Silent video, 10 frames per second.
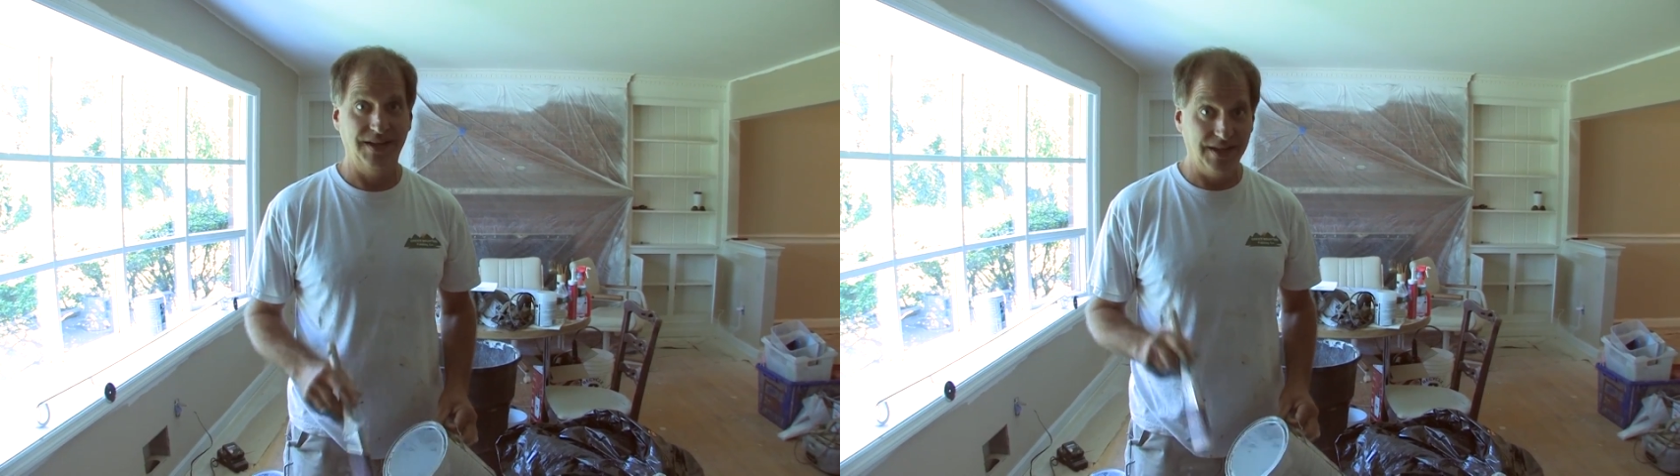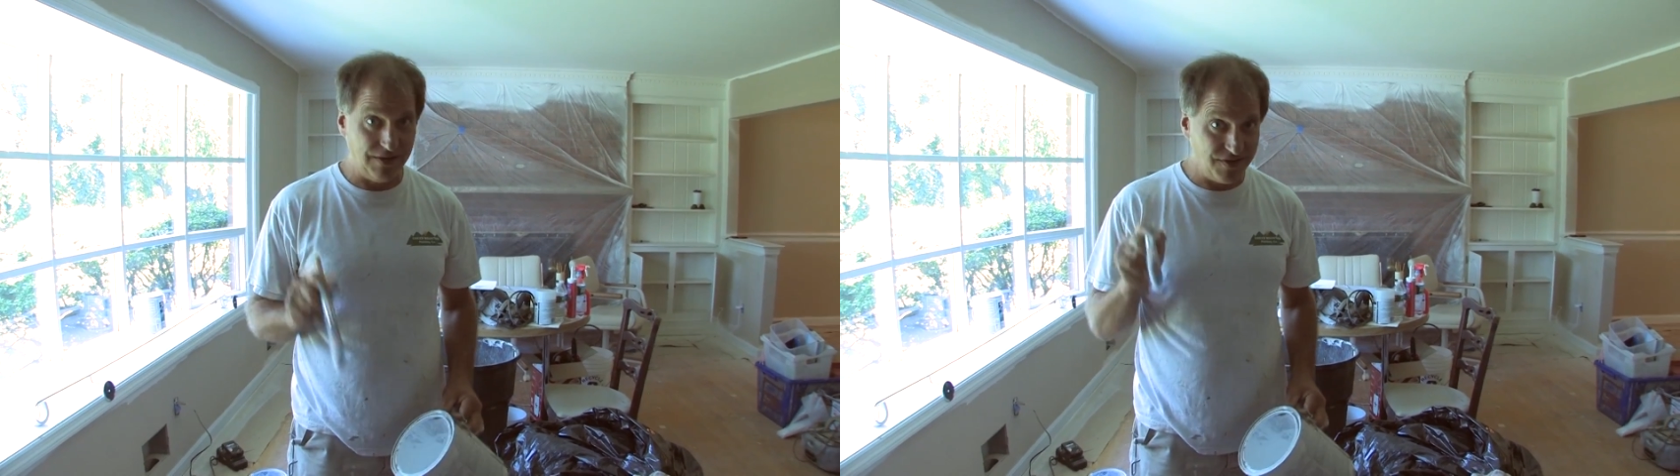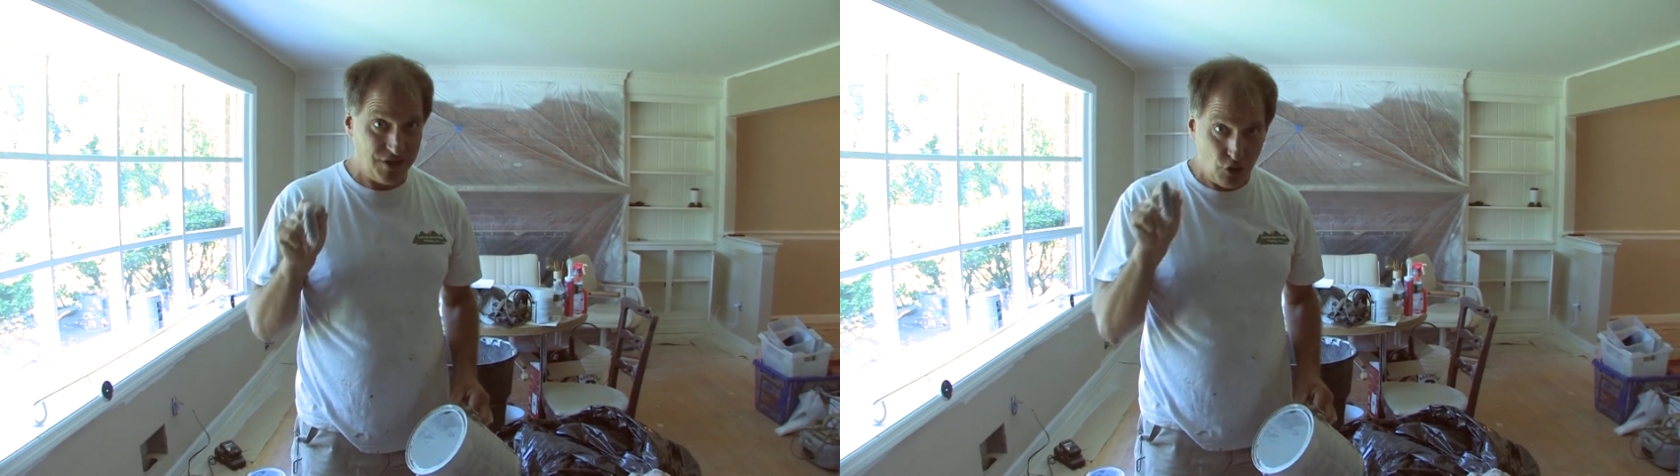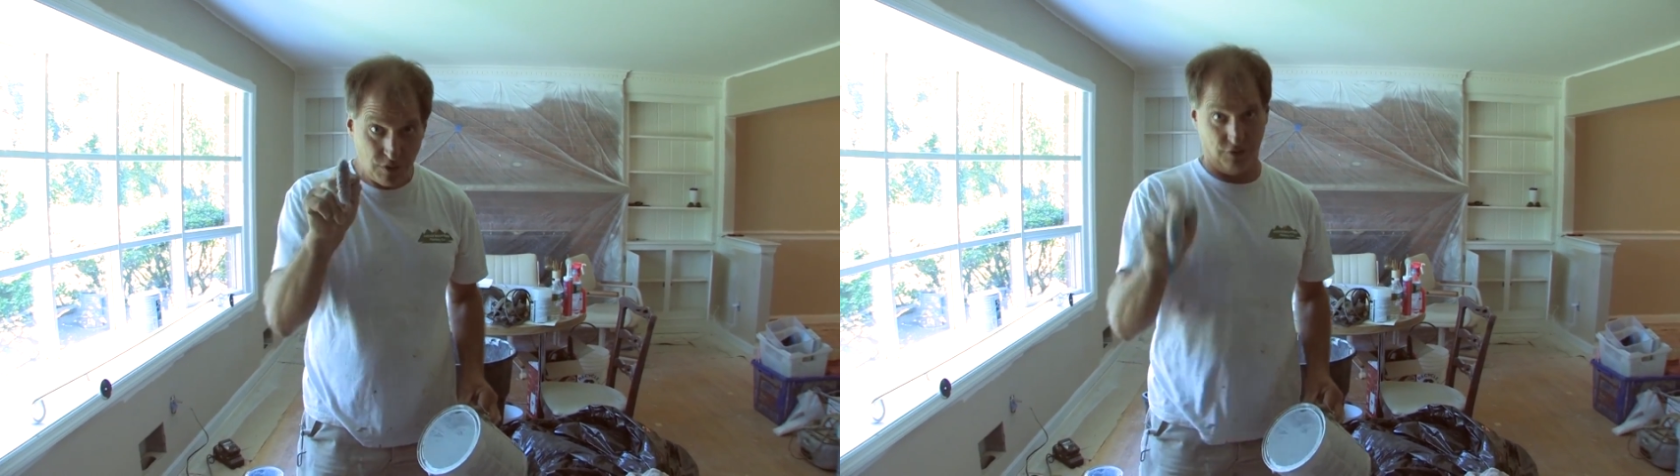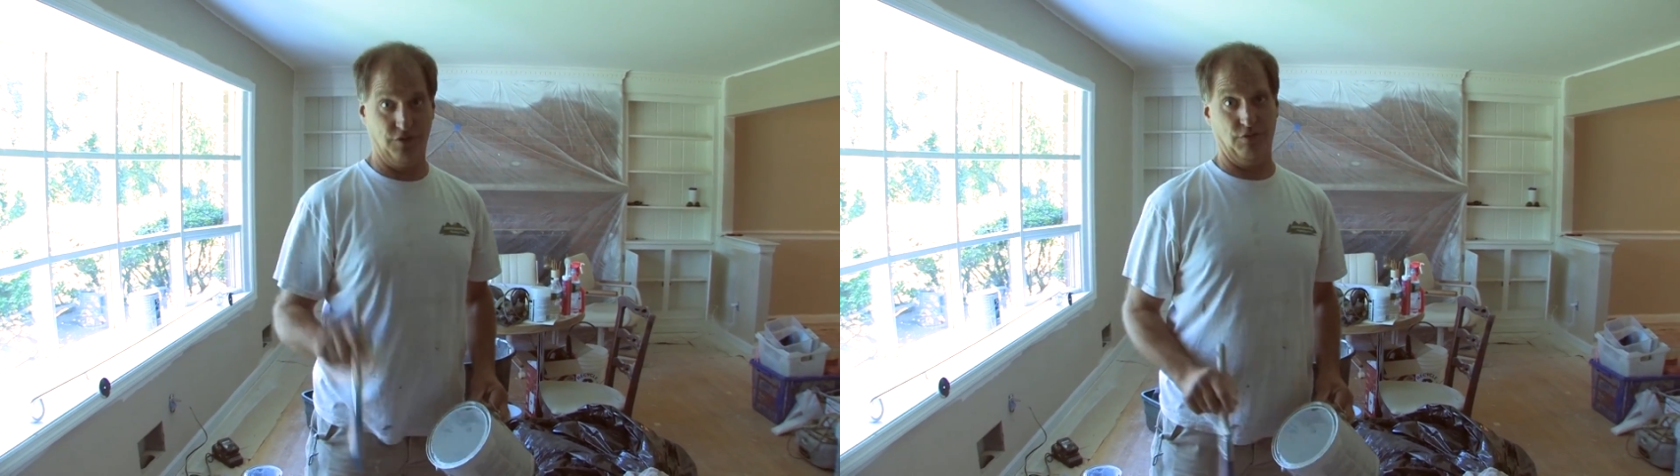Even you
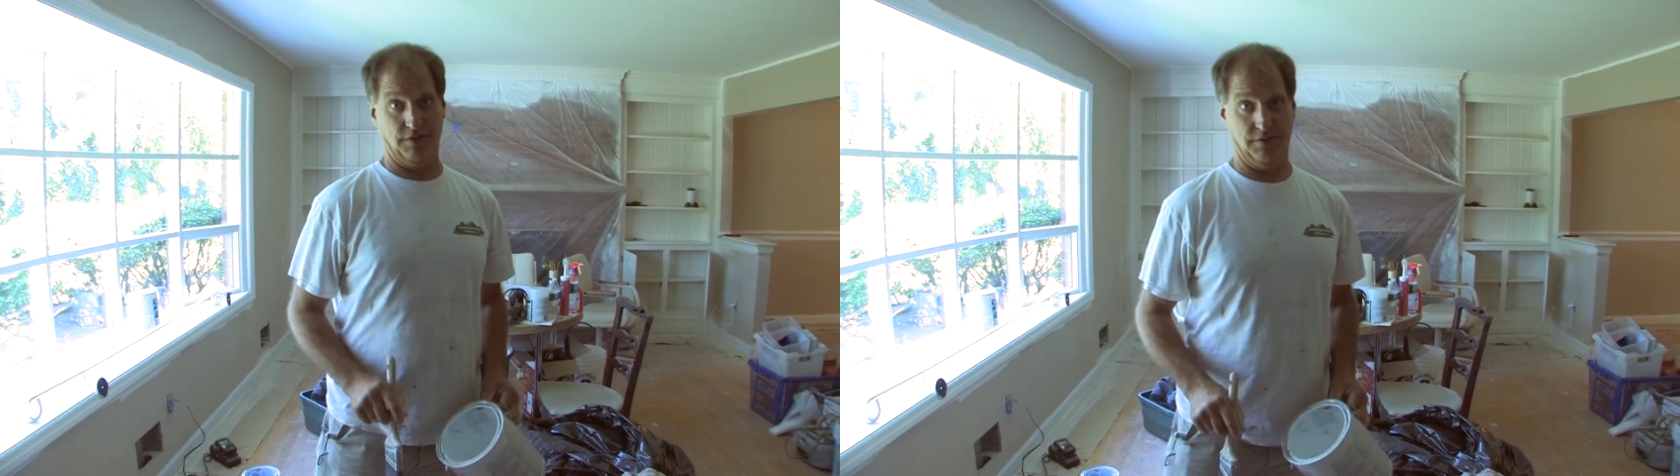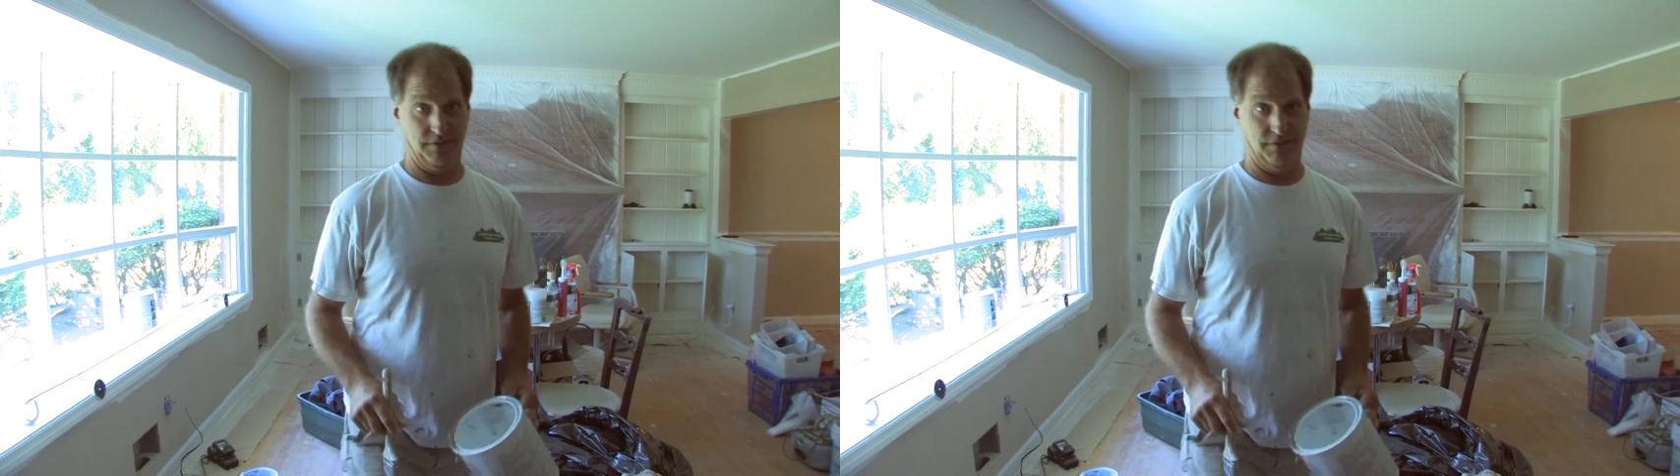could do it.